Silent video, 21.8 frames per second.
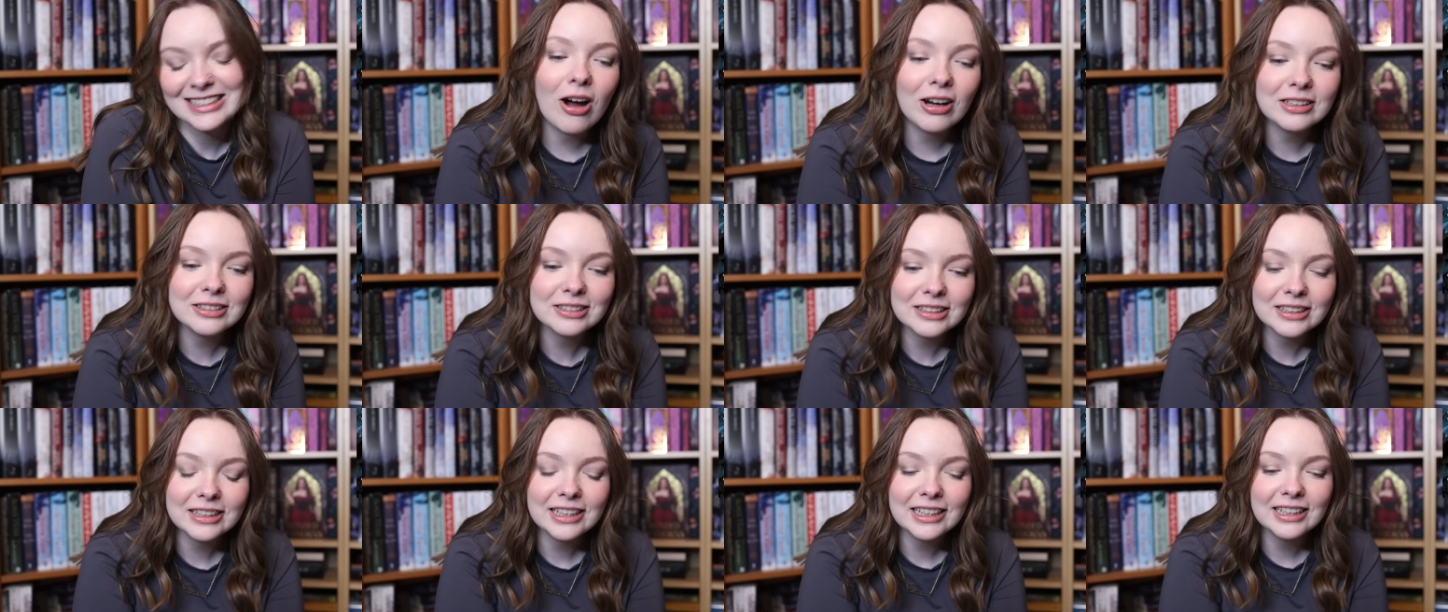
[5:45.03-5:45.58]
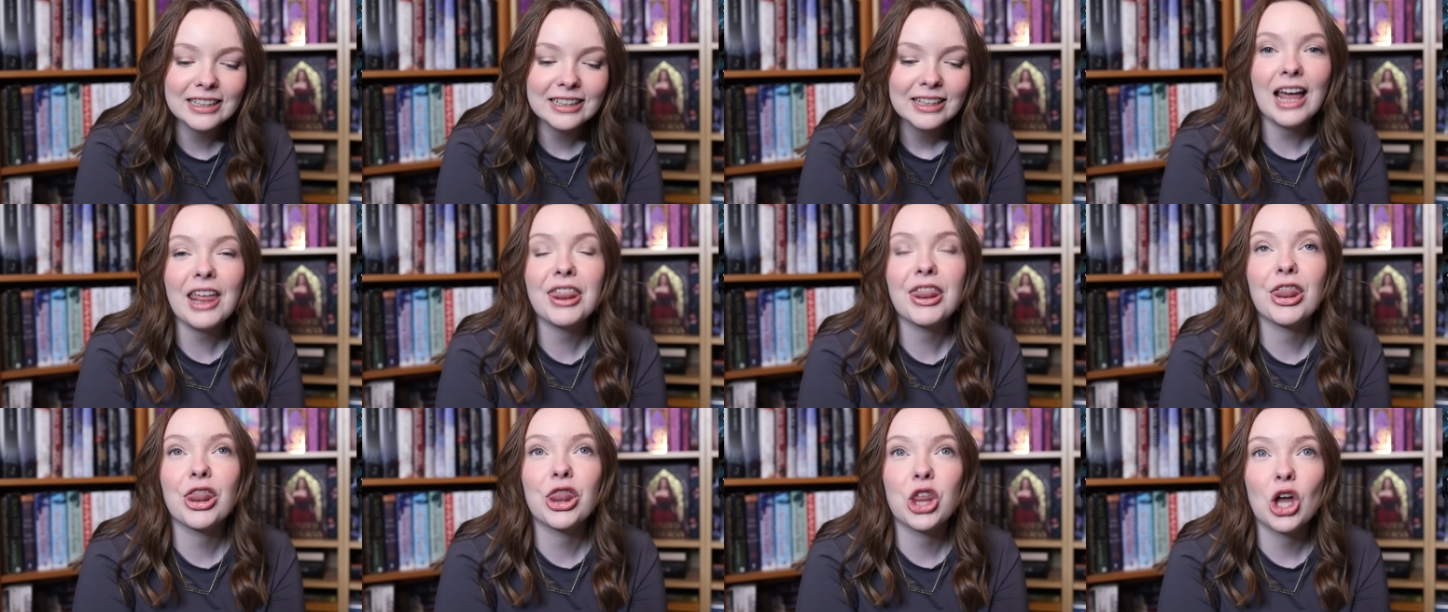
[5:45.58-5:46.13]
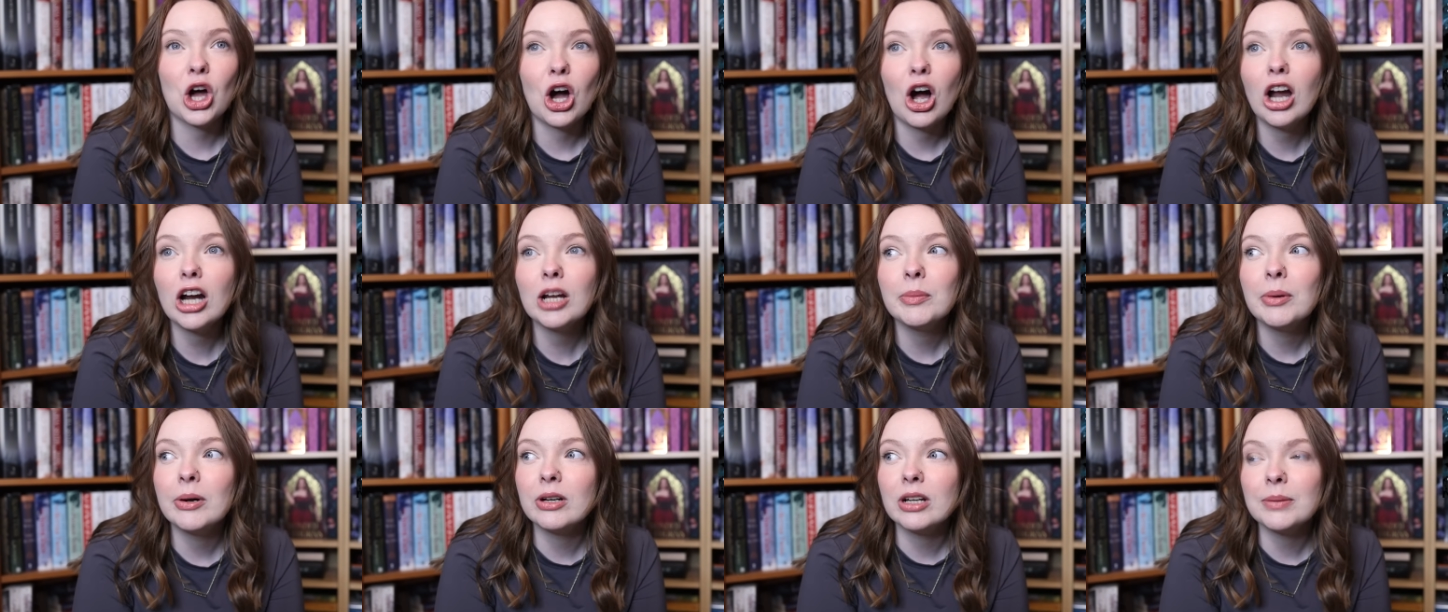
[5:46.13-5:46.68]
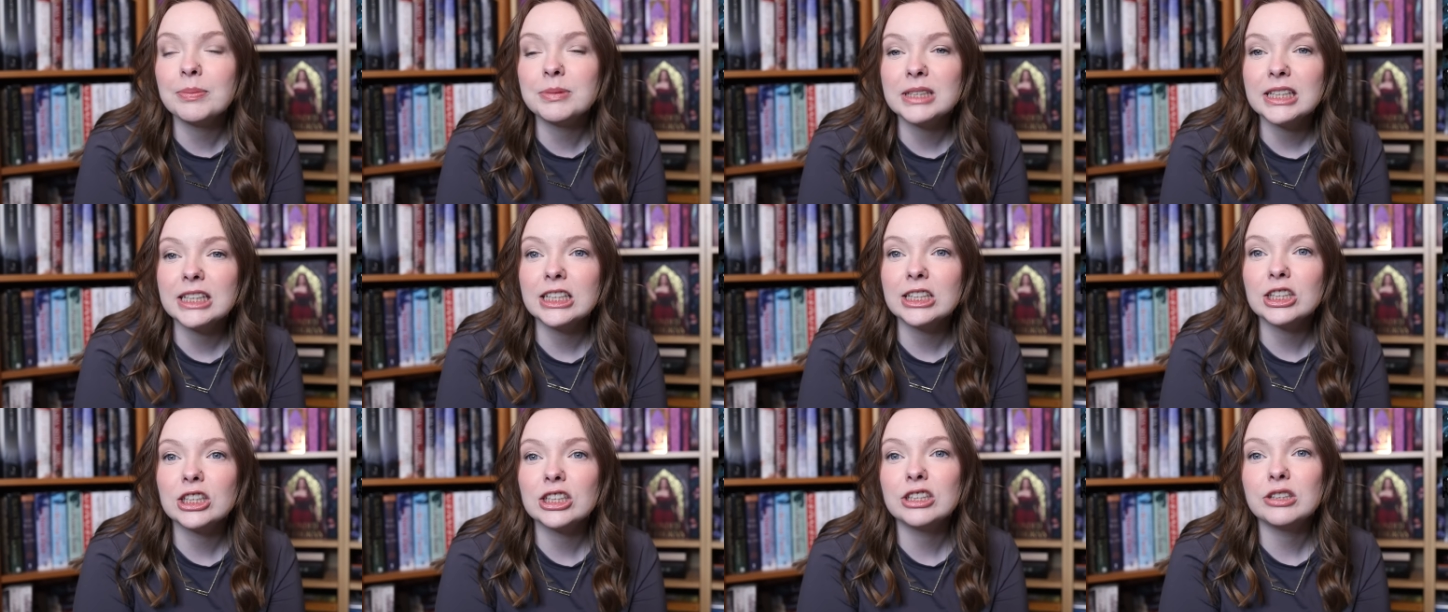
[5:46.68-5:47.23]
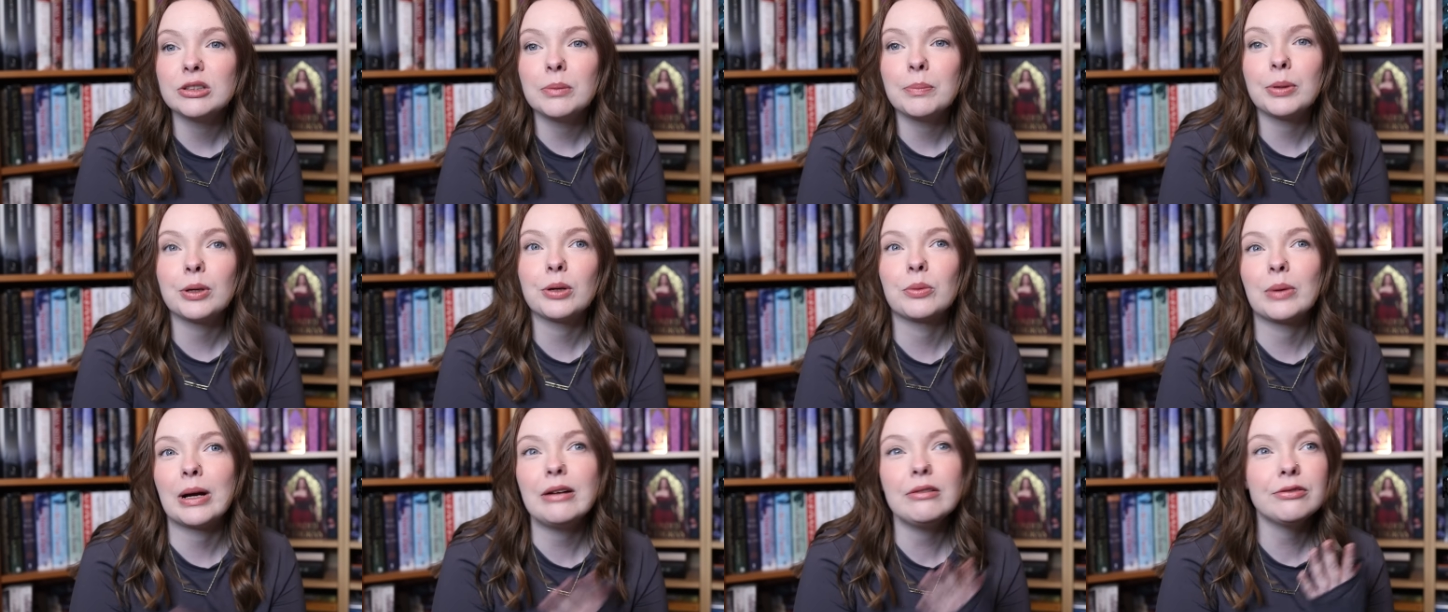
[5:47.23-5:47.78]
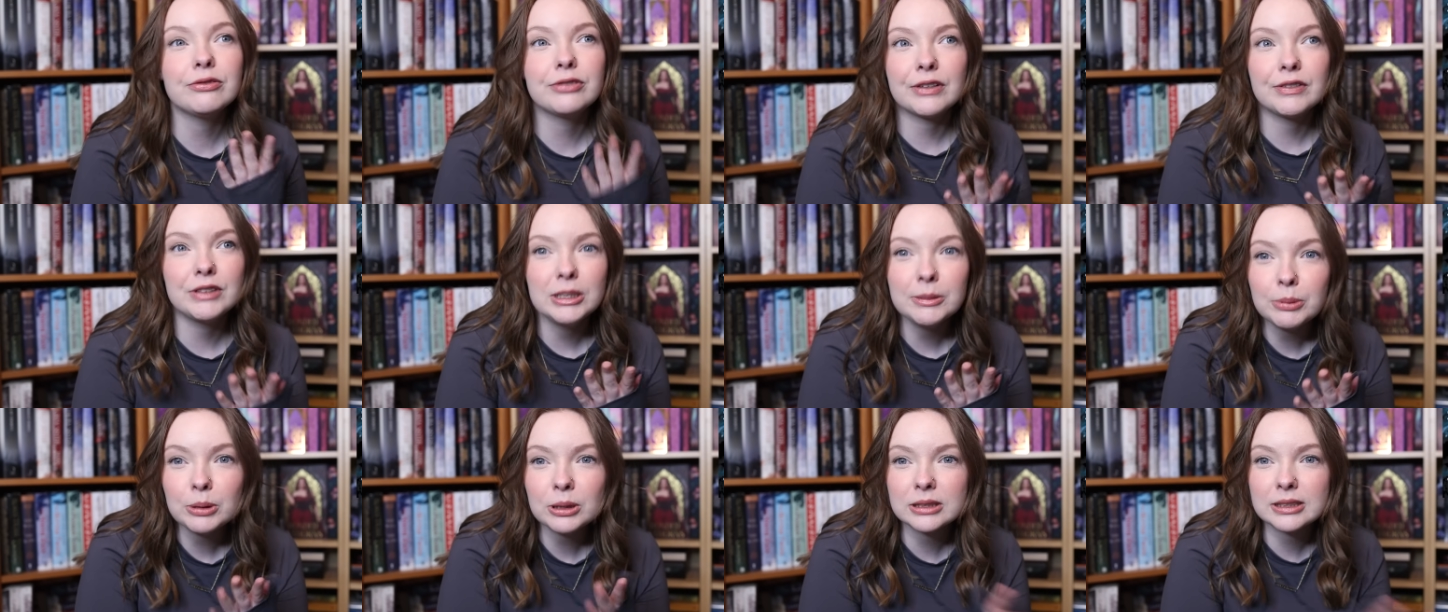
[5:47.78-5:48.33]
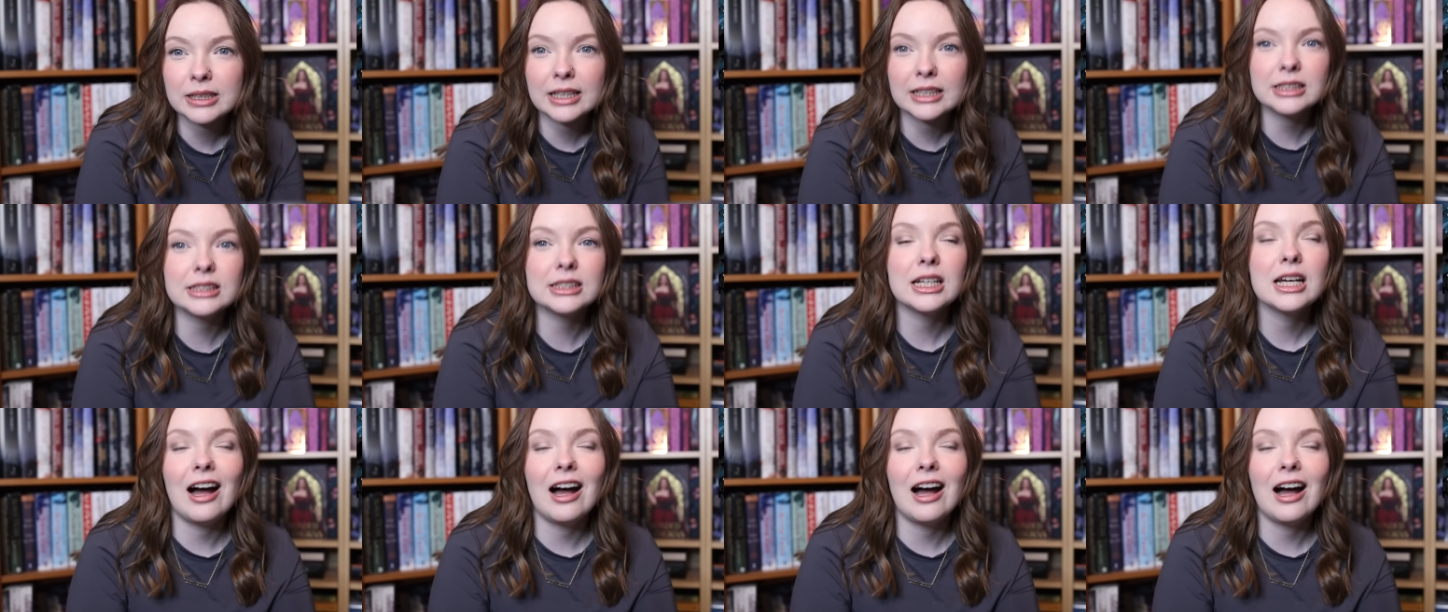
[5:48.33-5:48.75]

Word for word: Honestly, I thought about updating you, but around 50%,